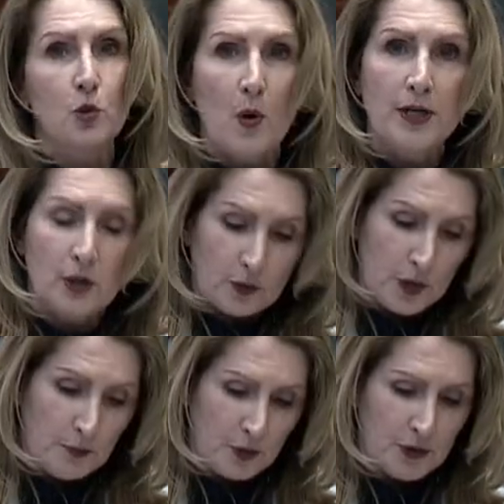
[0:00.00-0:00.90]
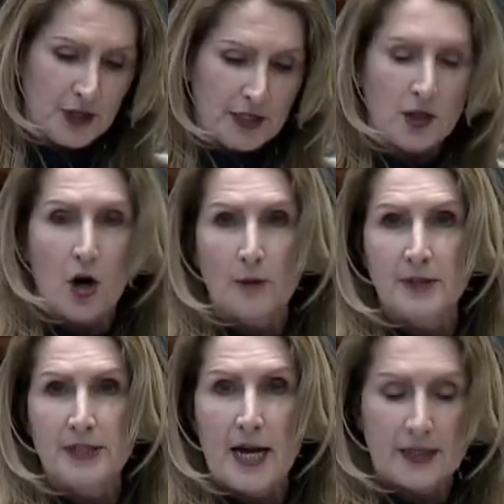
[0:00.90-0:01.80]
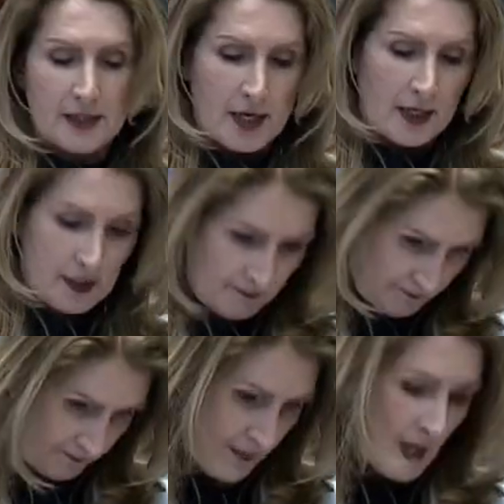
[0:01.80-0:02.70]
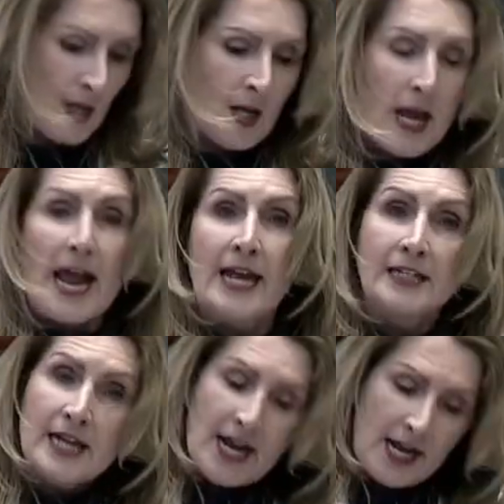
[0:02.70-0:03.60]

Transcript: the 23 per cent carbon tax hike. And